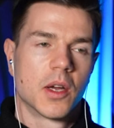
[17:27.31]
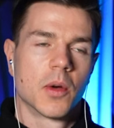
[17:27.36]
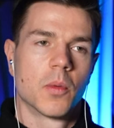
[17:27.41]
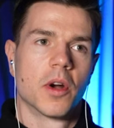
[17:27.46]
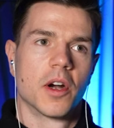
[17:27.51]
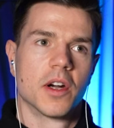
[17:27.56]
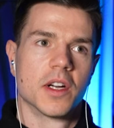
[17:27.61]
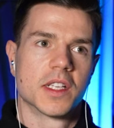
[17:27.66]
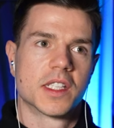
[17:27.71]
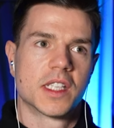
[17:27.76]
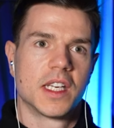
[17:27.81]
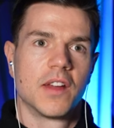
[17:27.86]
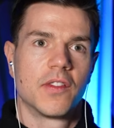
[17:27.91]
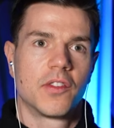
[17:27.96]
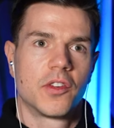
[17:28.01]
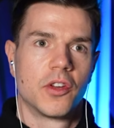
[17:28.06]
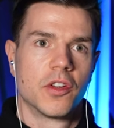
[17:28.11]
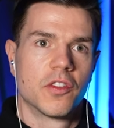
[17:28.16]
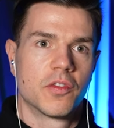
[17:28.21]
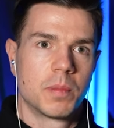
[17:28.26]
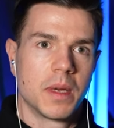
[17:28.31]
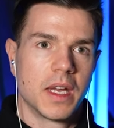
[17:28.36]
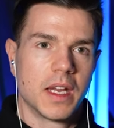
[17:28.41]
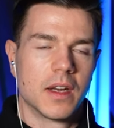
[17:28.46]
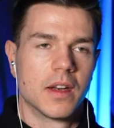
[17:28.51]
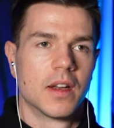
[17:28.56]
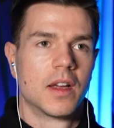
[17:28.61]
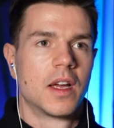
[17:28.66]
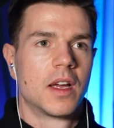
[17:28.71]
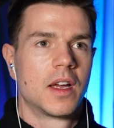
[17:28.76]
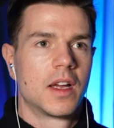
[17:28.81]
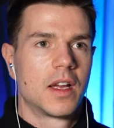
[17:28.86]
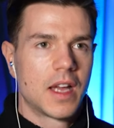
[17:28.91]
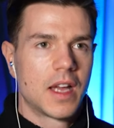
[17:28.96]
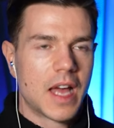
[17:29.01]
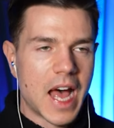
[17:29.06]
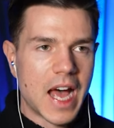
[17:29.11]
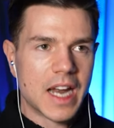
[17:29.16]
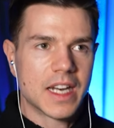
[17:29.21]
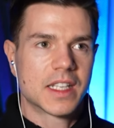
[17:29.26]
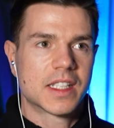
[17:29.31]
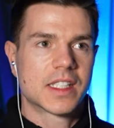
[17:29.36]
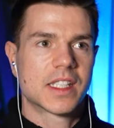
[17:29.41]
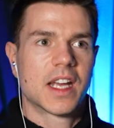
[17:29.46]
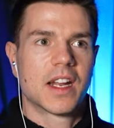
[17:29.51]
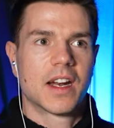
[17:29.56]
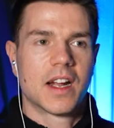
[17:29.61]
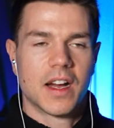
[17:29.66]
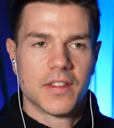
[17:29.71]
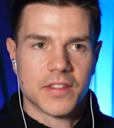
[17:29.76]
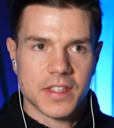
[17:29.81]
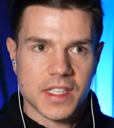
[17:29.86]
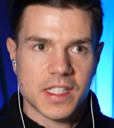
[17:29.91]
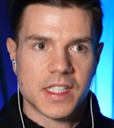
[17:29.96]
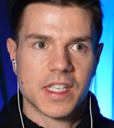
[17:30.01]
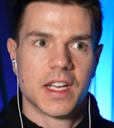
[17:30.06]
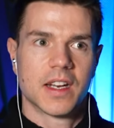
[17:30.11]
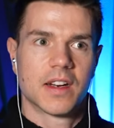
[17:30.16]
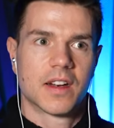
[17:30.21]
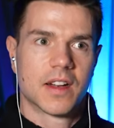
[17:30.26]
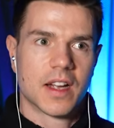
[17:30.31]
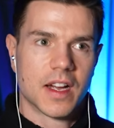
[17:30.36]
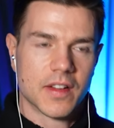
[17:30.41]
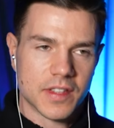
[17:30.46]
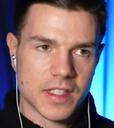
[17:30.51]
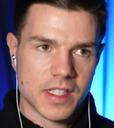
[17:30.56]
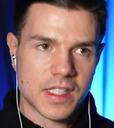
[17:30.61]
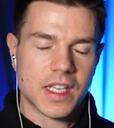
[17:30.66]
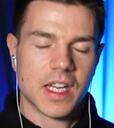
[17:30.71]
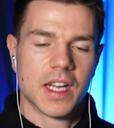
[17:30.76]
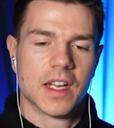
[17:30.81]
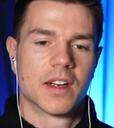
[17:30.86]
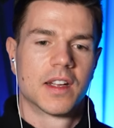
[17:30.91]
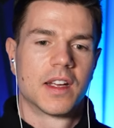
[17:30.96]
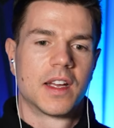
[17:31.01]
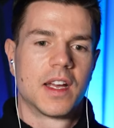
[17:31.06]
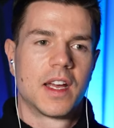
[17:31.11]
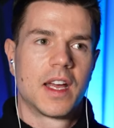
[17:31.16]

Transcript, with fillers: Whereas if you've been adding set after set after set